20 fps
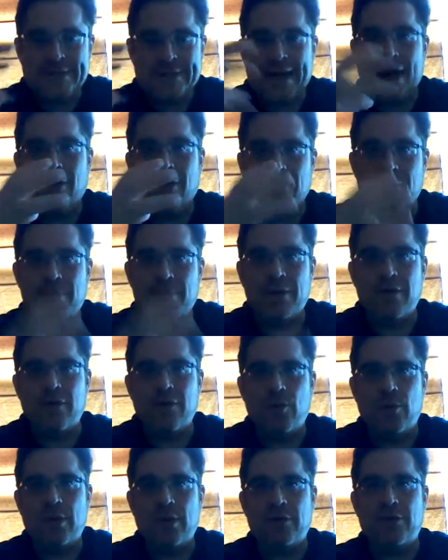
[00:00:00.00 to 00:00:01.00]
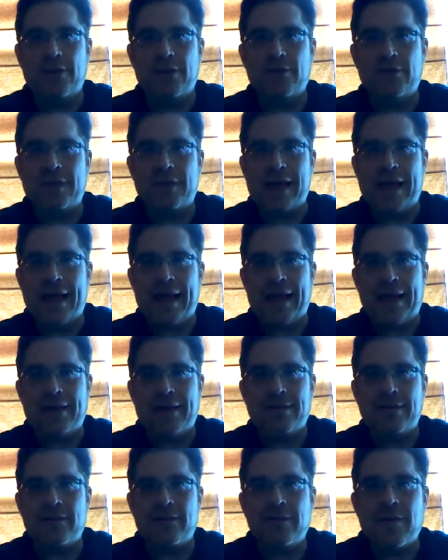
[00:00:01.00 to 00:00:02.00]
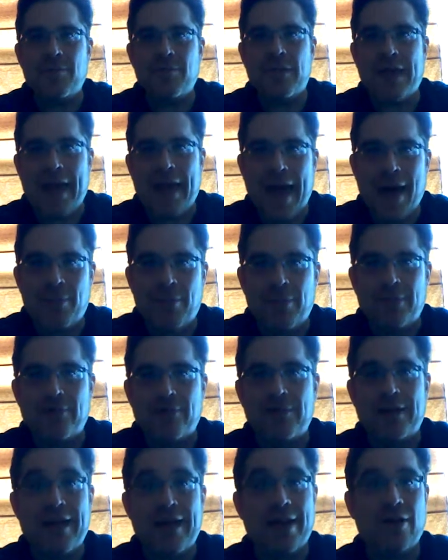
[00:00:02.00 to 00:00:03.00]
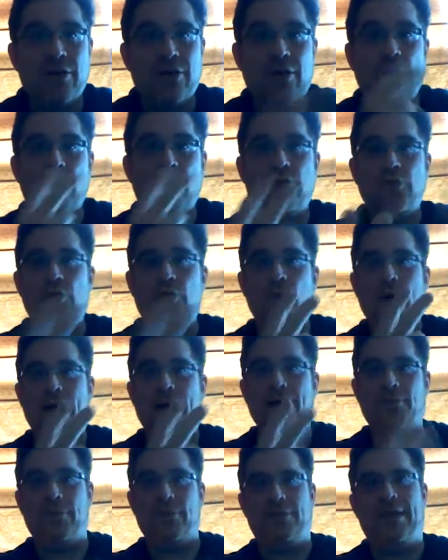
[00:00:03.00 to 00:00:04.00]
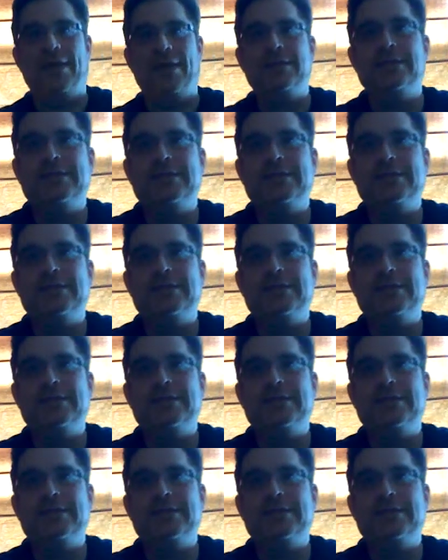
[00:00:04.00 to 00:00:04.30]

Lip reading: out in the middle of the wilderness, and something happens. And I could go two ways with it,